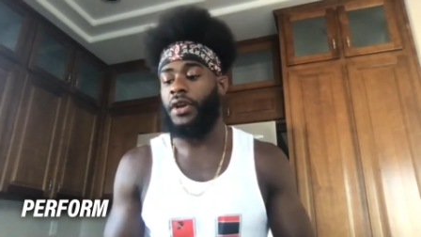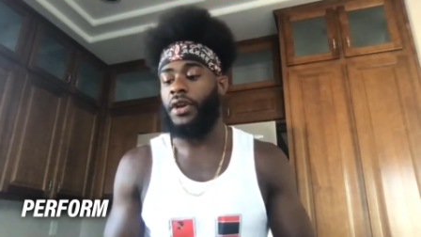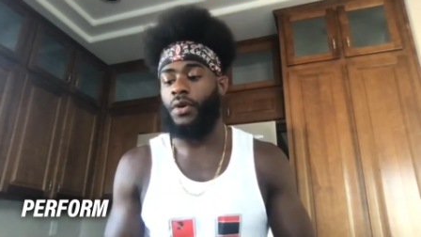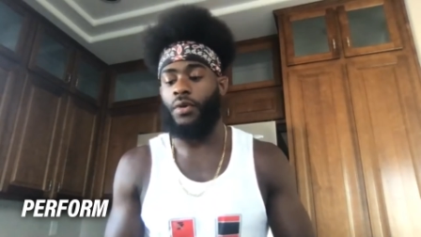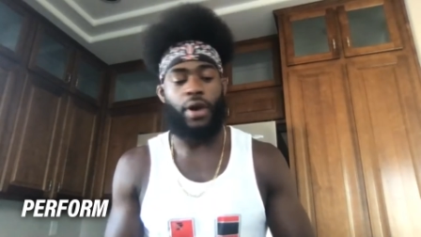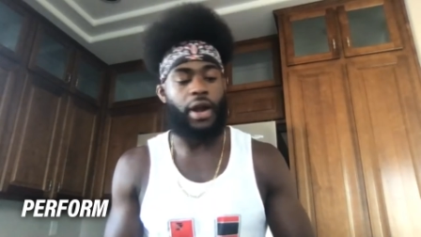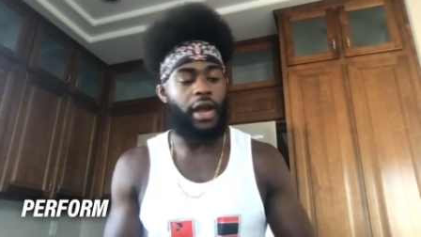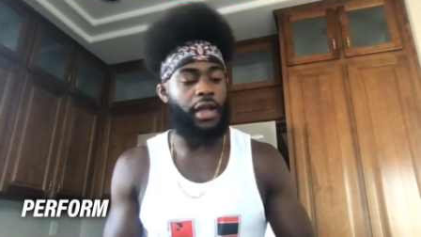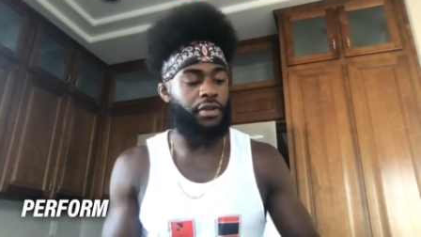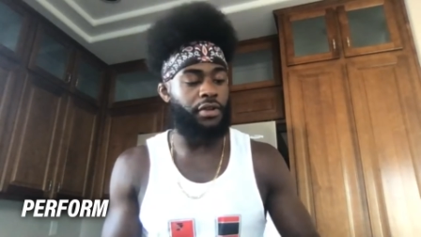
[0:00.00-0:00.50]

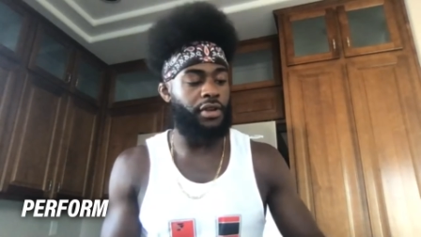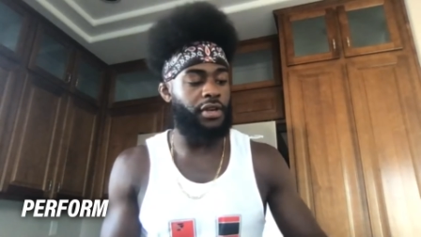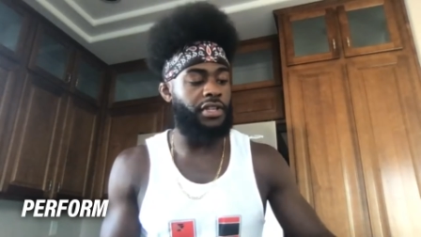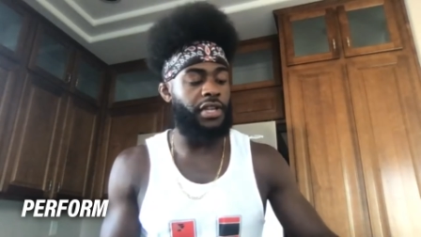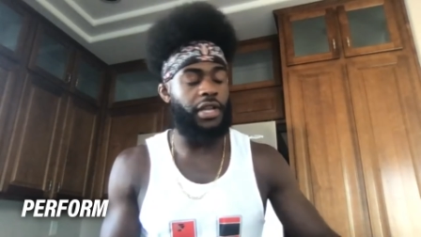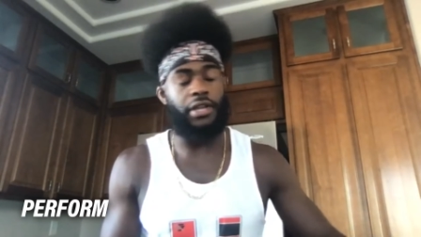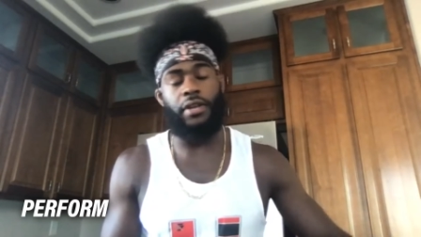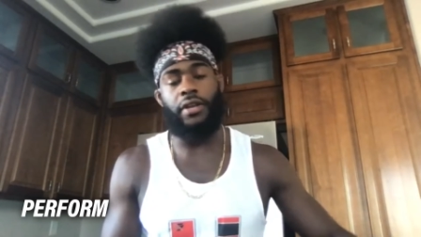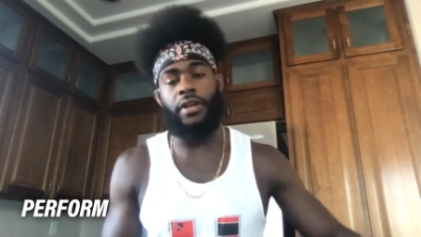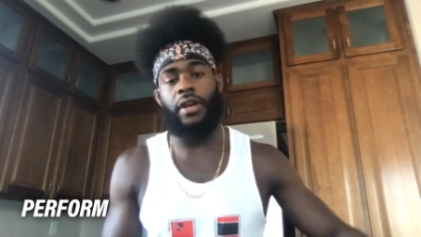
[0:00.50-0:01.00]
Or how are you going to
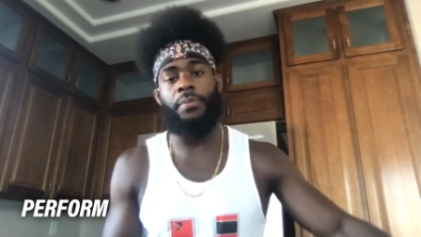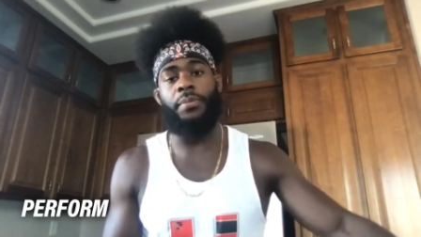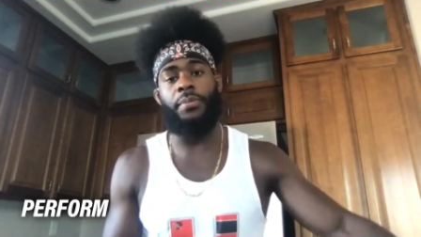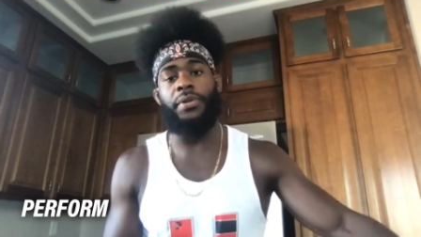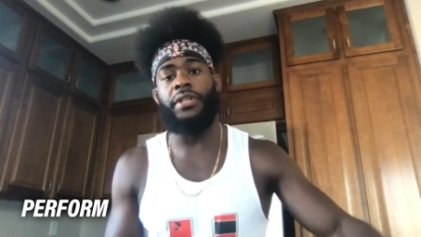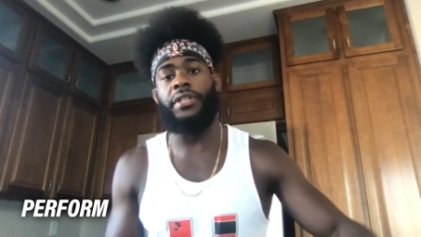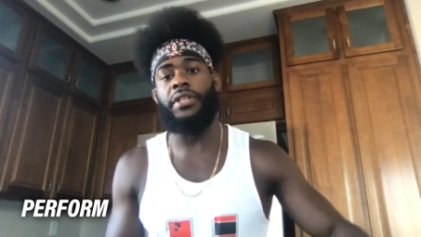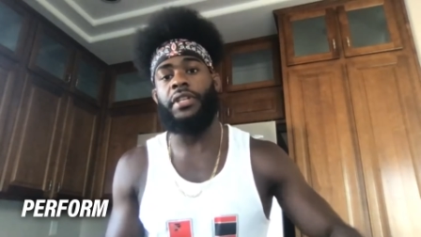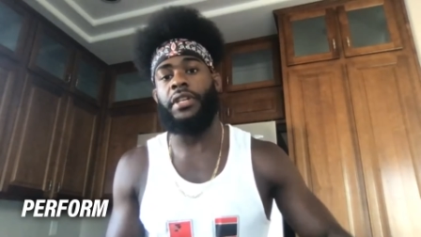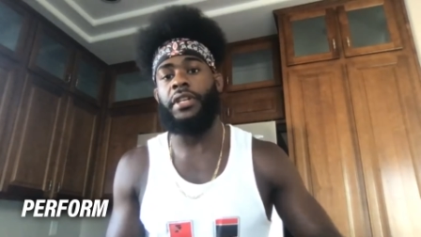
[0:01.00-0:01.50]
take your
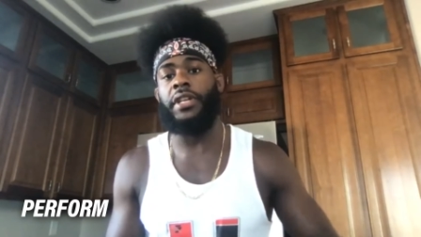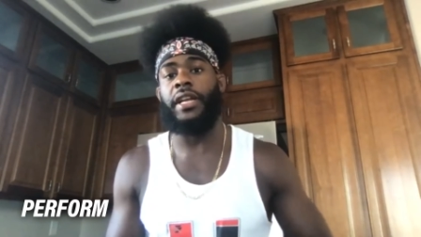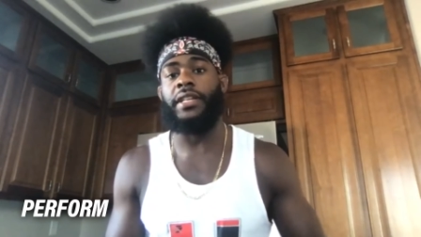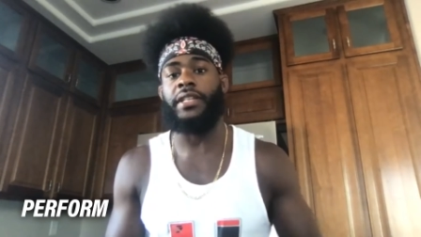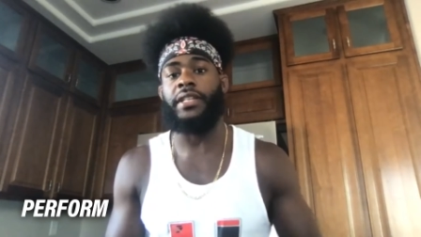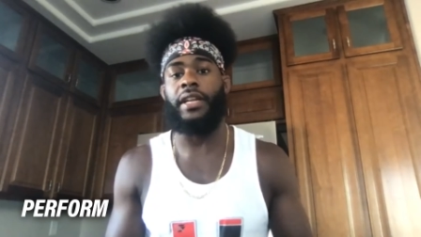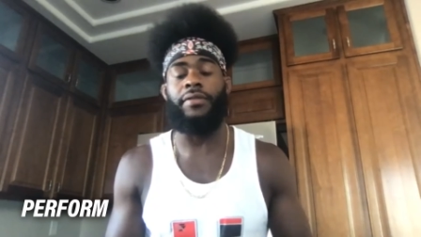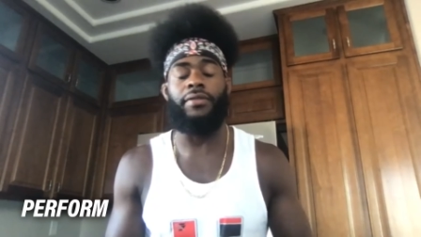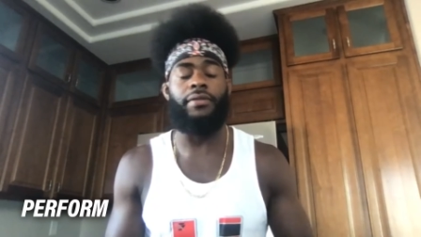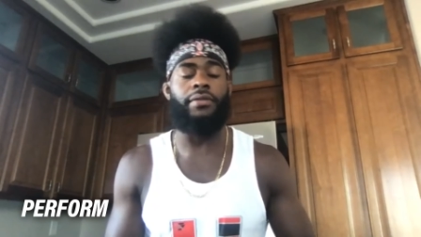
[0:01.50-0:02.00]
company to the
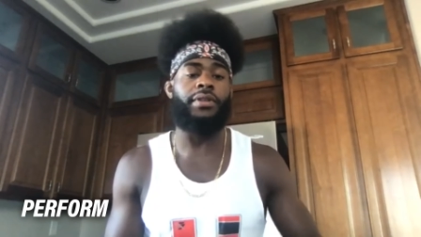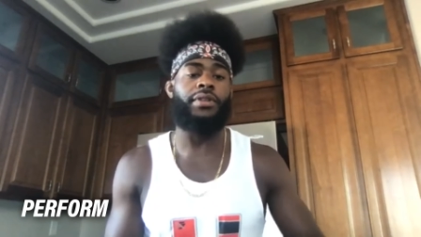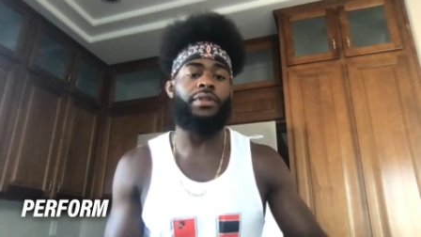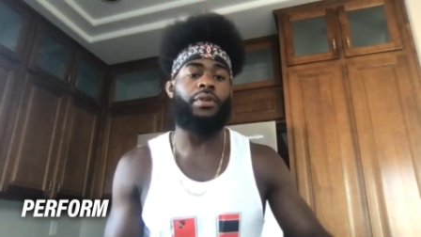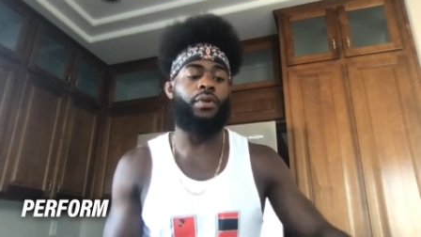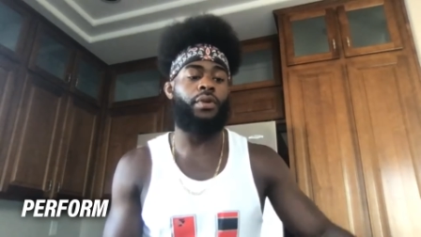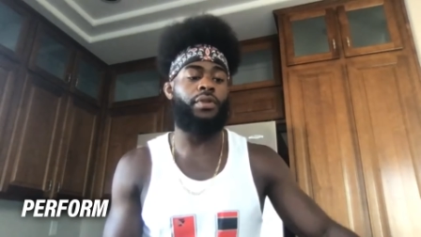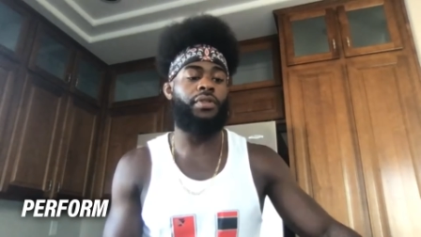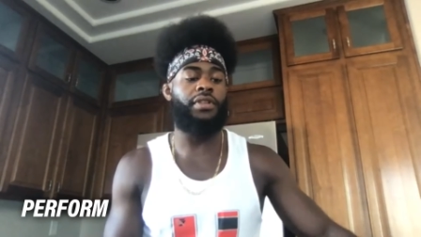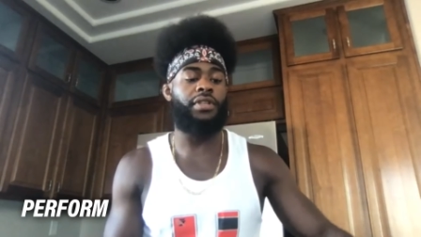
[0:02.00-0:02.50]
next level? It's
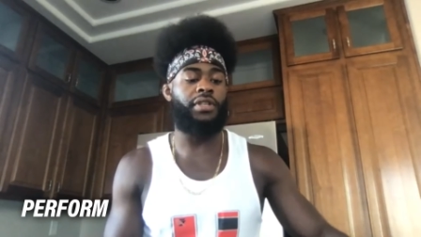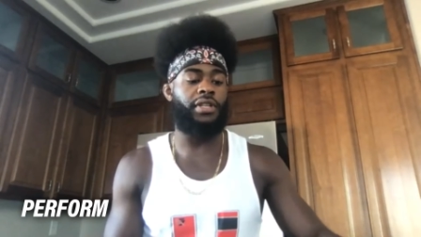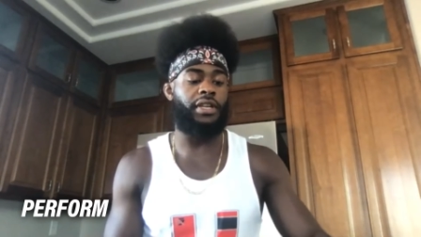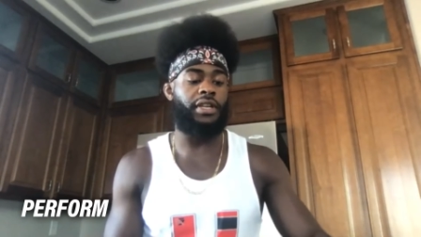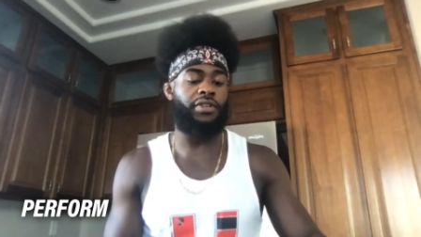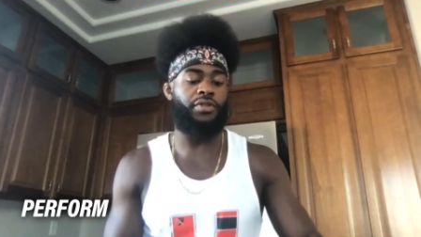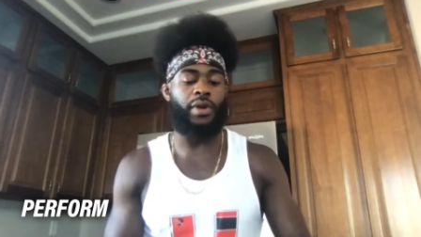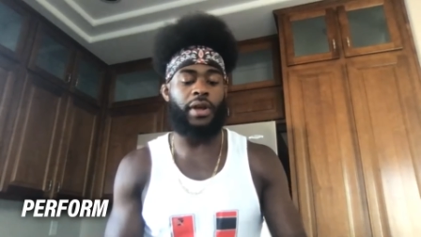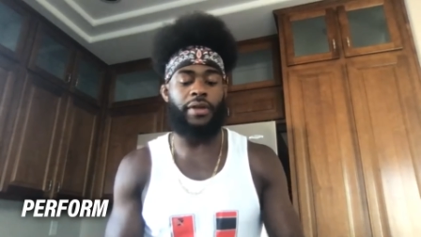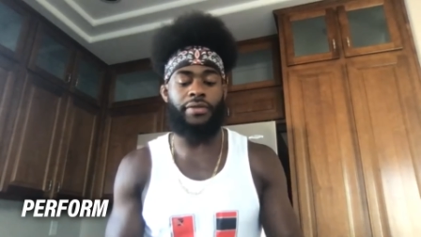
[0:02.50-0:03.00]
all these
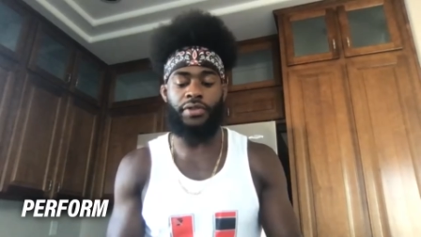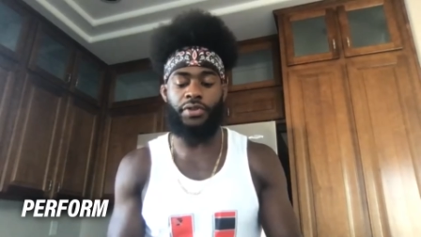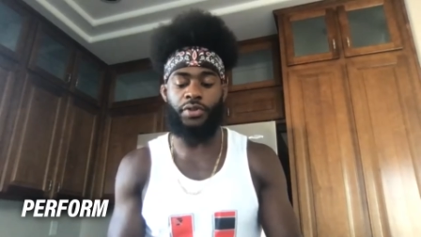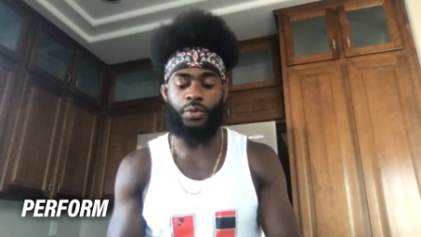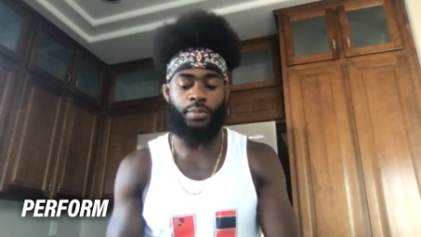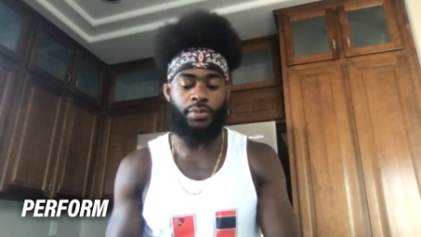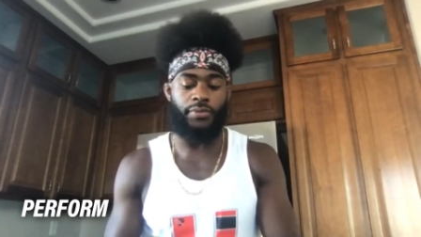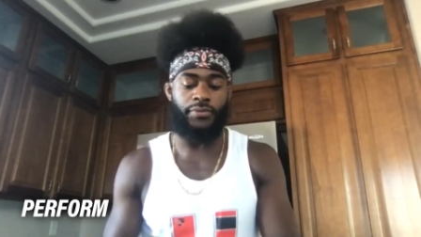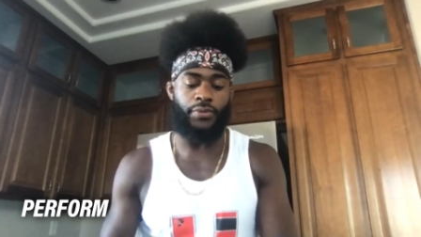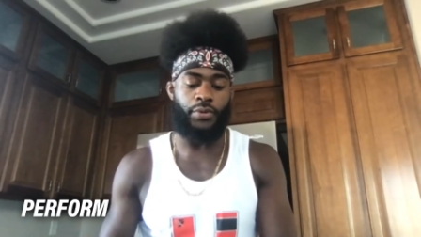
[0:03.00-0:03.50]
things you have to
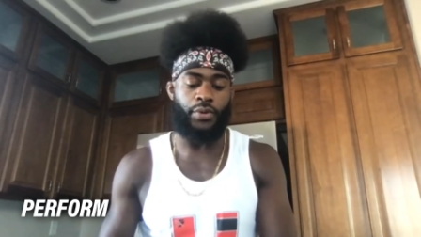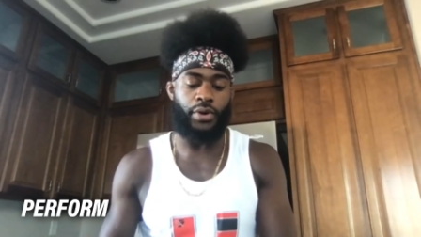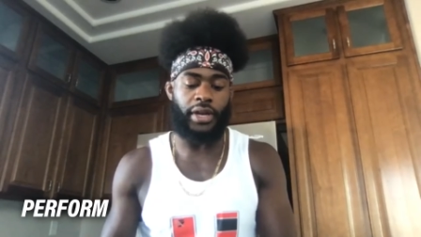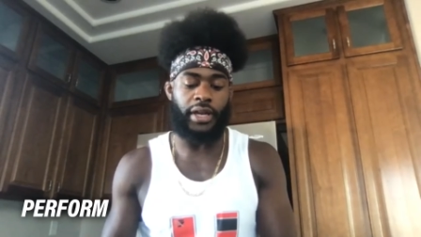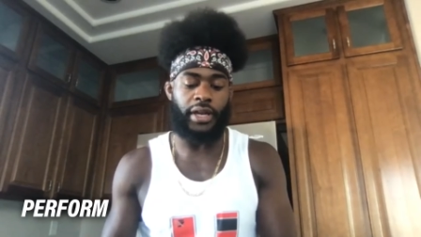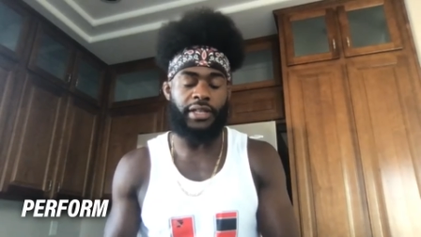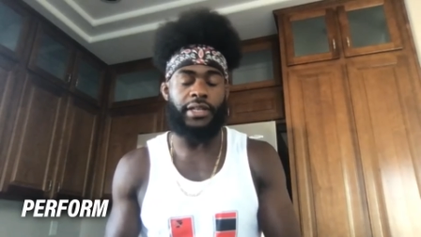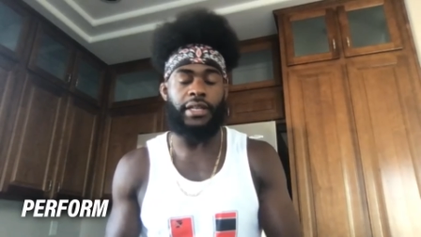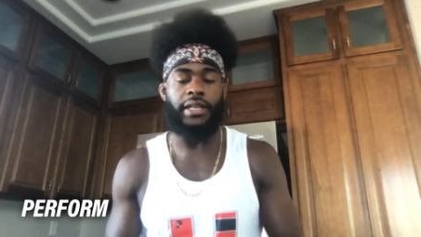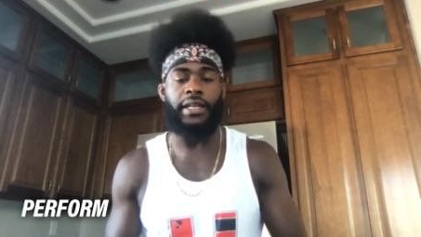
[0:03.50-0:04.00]
do
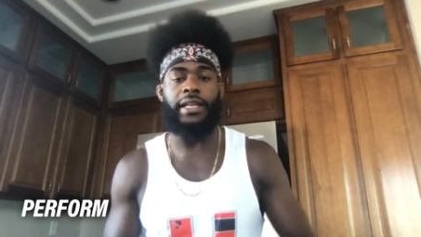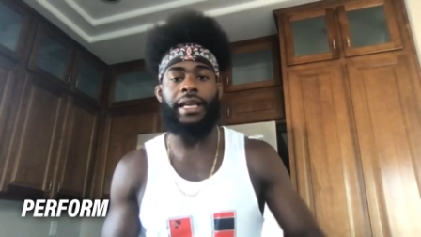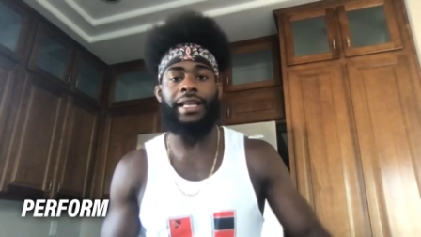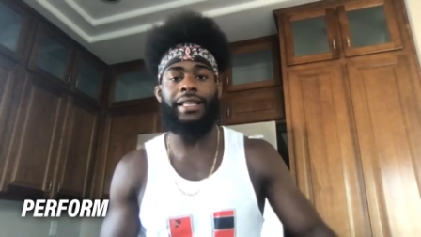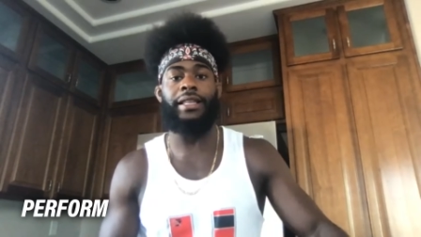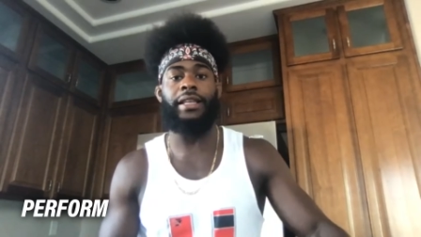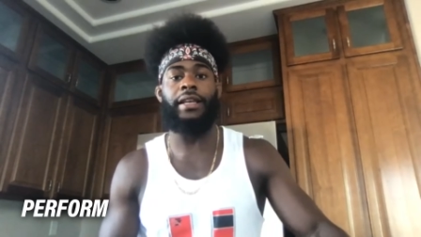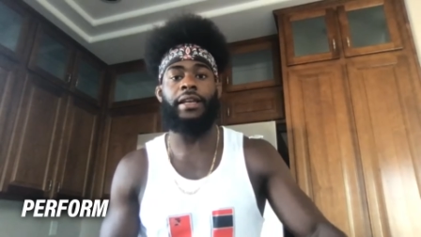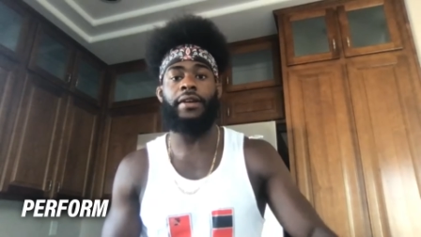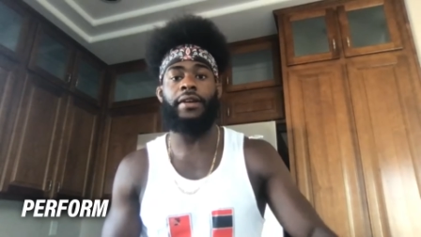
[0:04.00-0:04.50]
beforehand to get
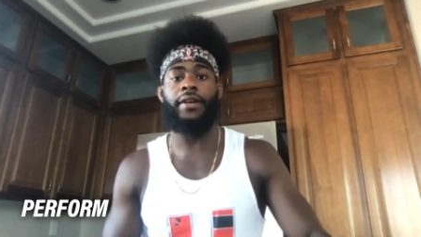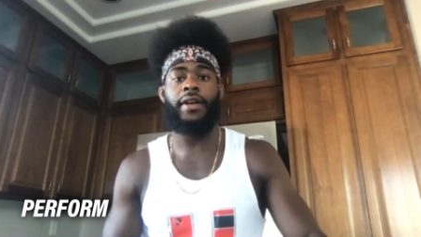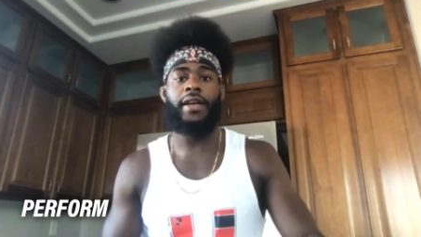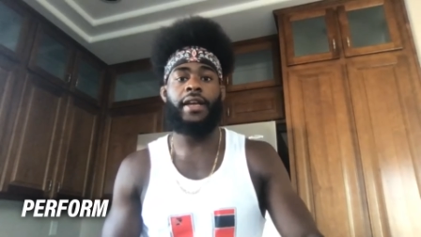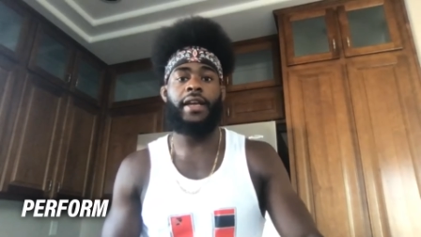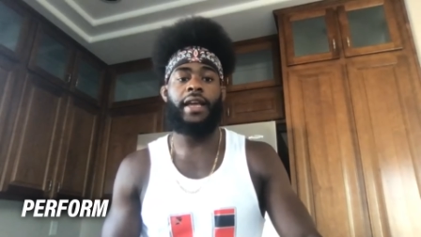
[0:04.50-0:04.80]
there.